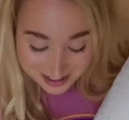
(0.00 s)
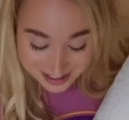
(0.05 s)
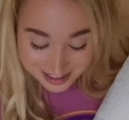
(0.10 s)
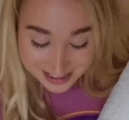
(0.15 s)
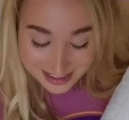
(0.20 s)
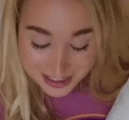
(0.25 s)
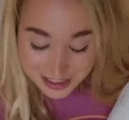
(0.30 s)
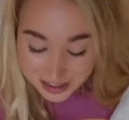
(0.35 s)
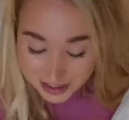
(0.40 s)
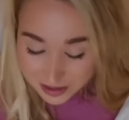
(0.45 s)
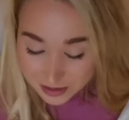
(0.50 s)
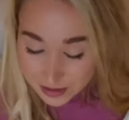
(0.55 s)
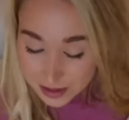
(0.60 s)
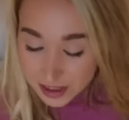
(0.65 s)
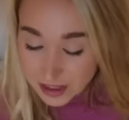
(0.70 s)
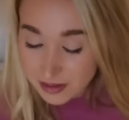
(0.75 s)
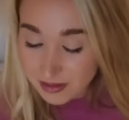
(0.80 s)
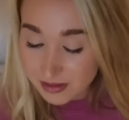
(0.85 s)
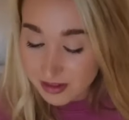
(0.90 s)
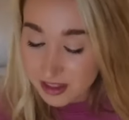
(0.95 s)
It's so
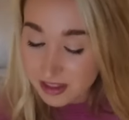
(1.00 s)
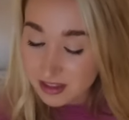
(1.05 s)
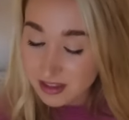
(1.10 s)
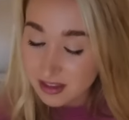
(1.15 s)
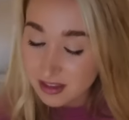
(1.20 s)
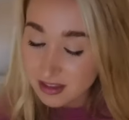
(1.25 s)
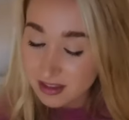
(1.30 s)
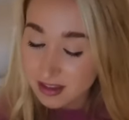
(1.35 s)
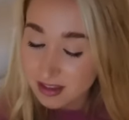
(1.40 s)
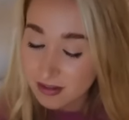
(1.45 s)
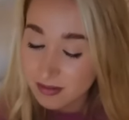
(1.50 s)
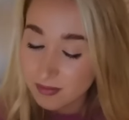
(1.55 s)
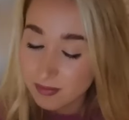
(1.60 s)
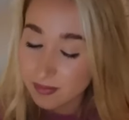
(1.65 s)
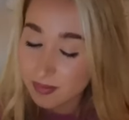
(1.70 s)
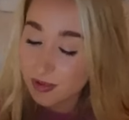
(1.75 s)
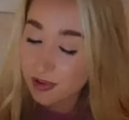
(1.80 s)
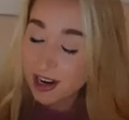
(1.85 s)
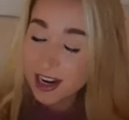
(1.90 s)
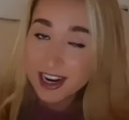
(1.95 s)
cute. This is the
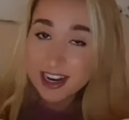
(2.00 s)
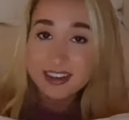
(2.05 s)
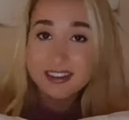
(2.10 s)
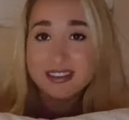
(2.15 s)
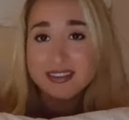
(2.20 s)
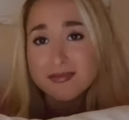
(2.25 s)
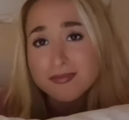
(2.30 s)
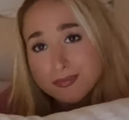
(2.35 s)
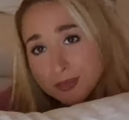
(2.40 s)
brand.